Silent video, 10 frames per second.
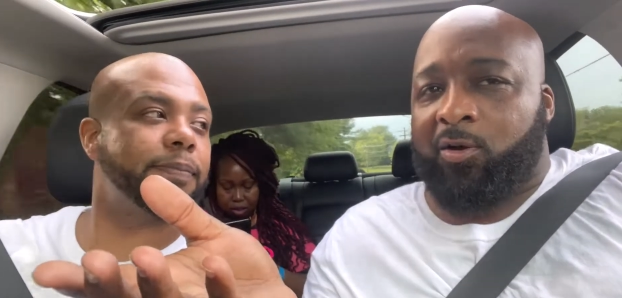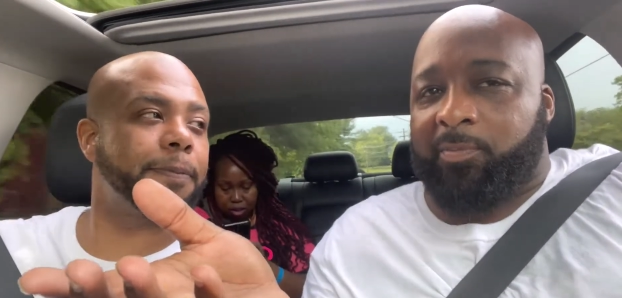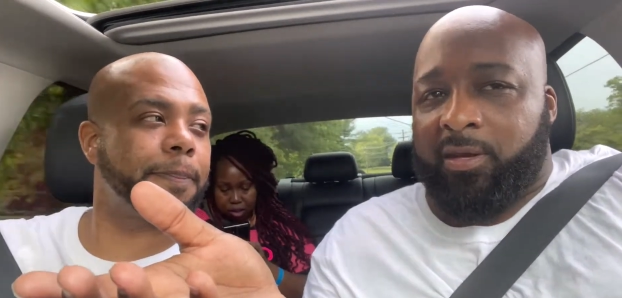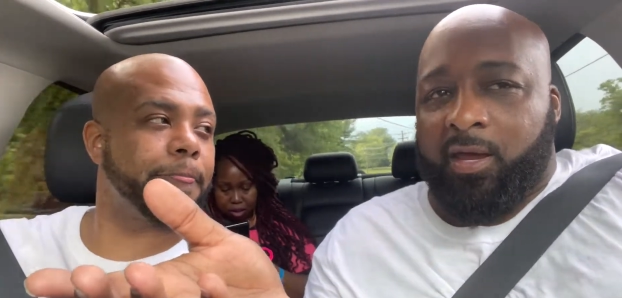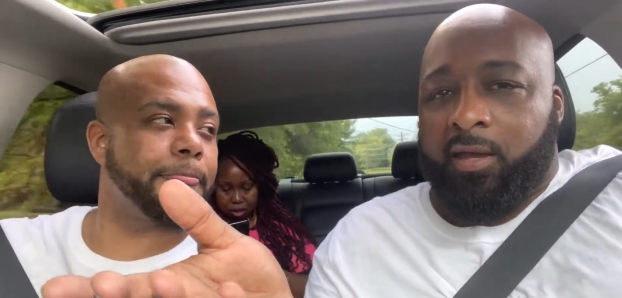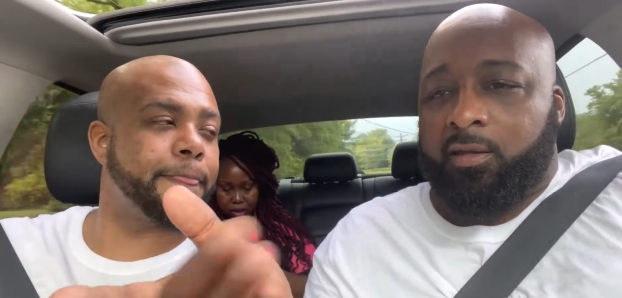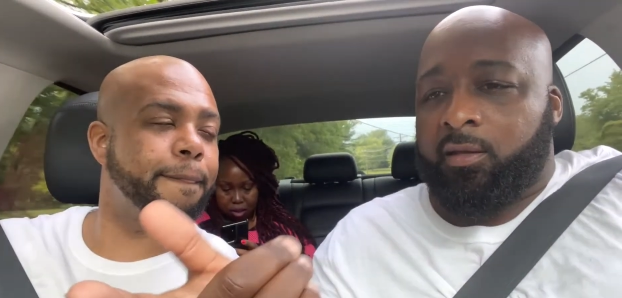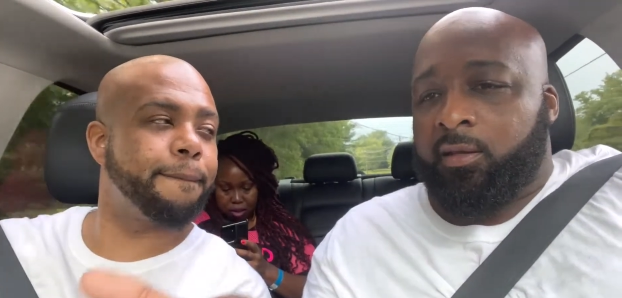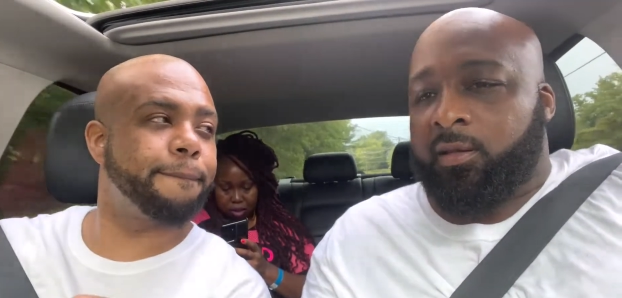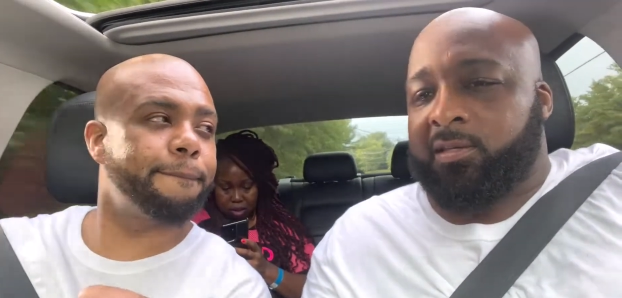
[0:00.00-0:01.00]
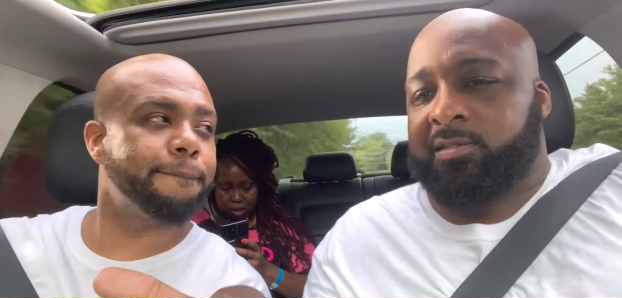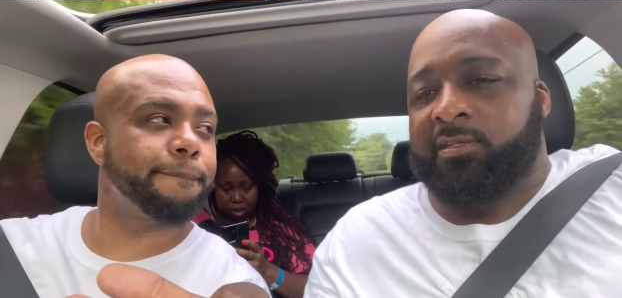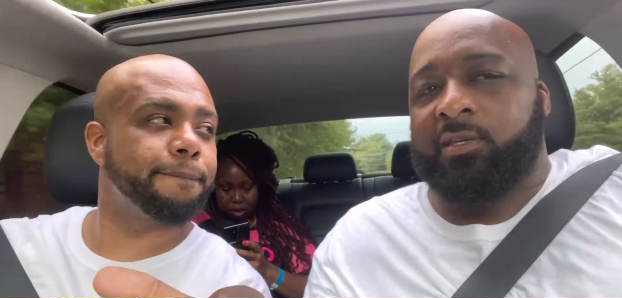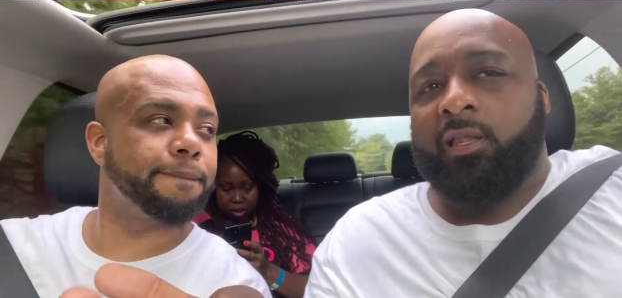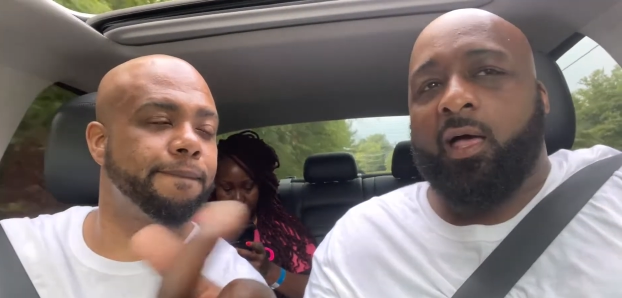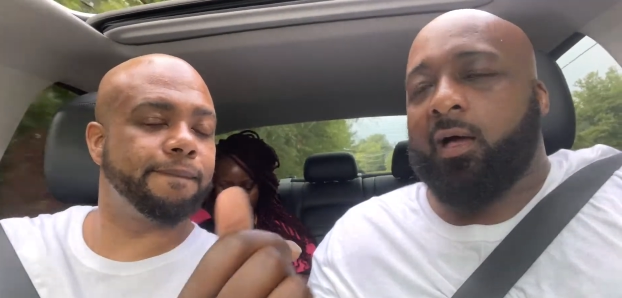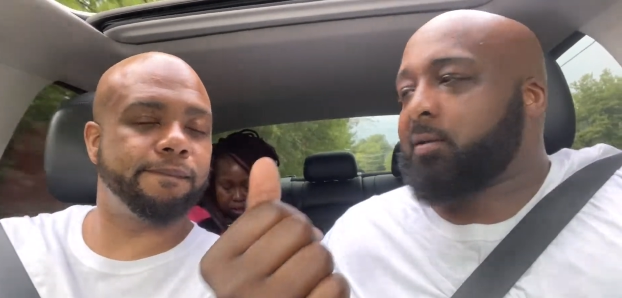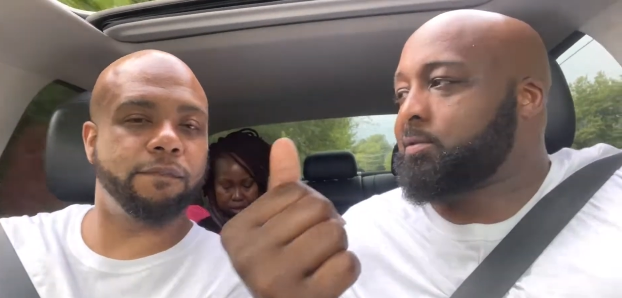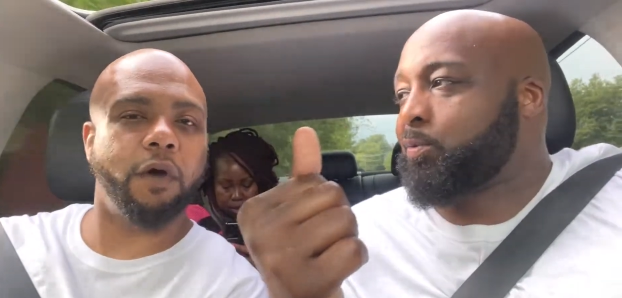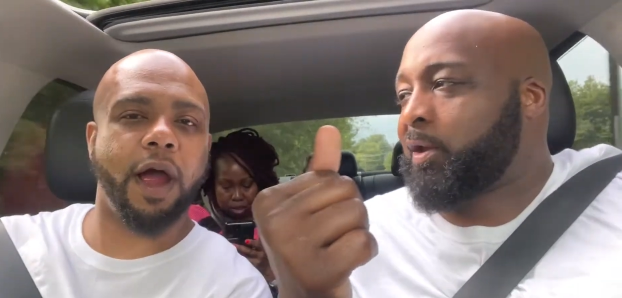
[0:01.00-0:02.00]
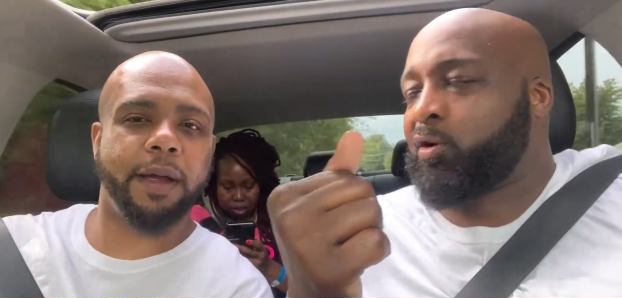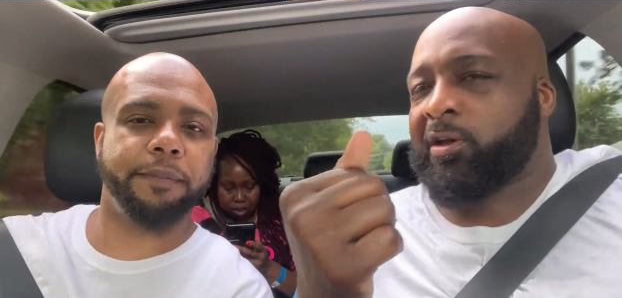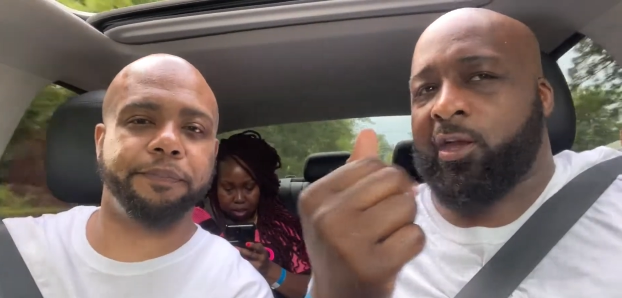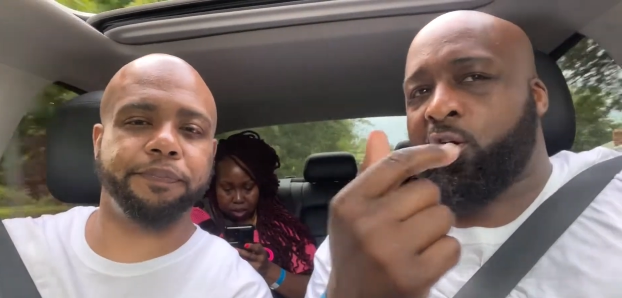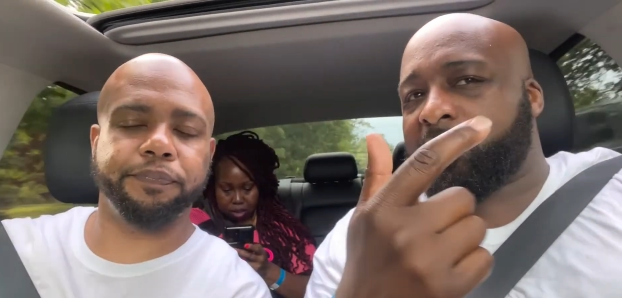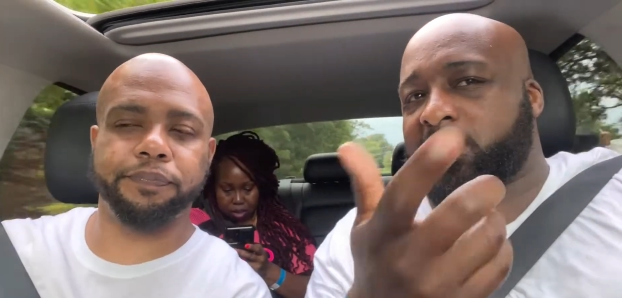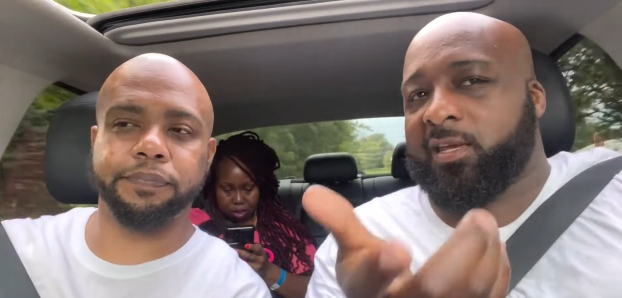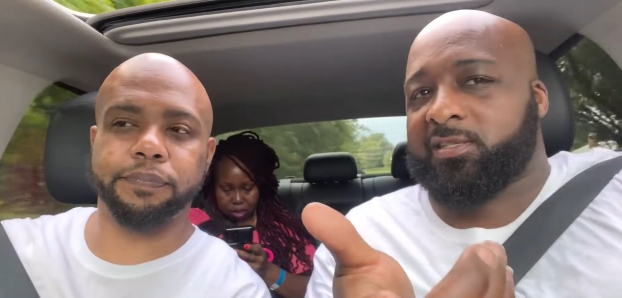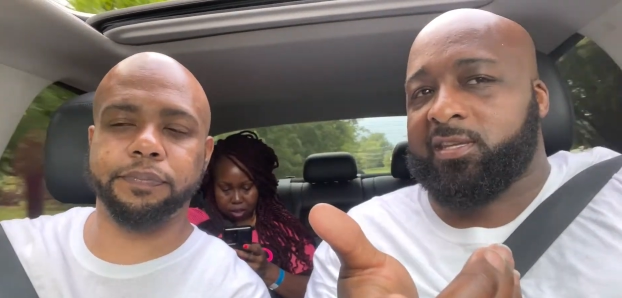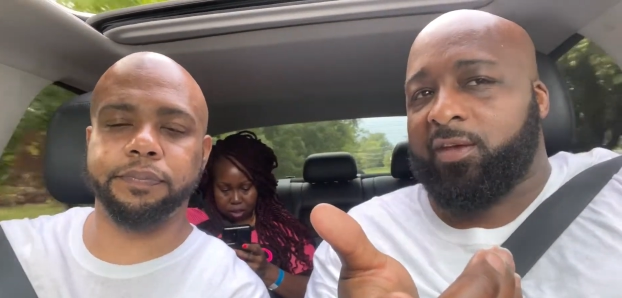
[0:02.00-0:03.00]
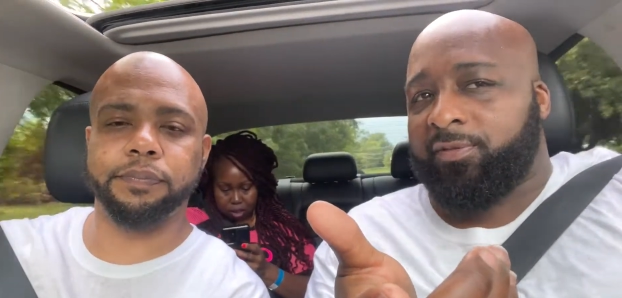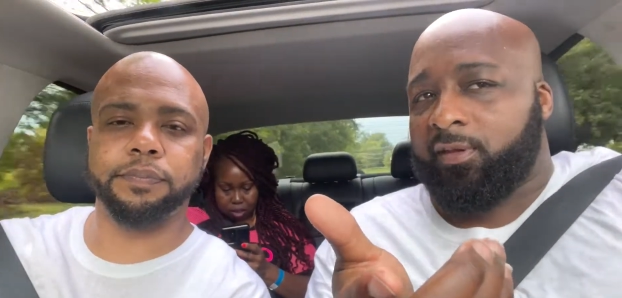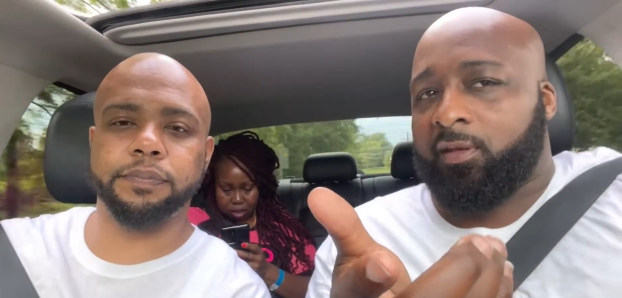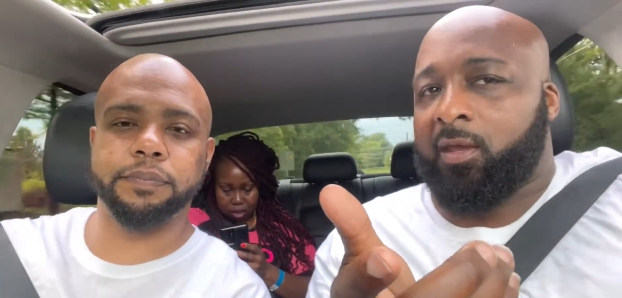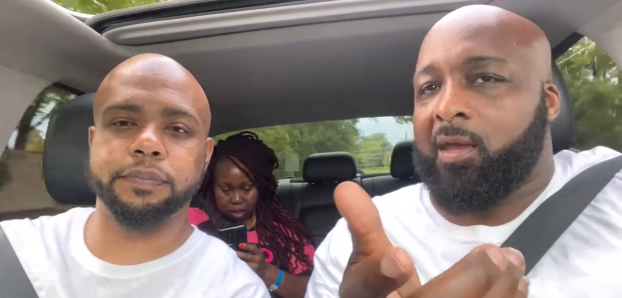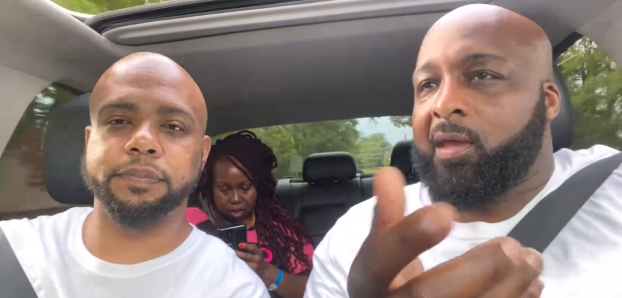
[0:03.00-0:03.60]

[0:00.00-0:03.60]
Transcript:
Speaker 1: till midnight. It's six o'clock, so right. we are gonna get home till like seven.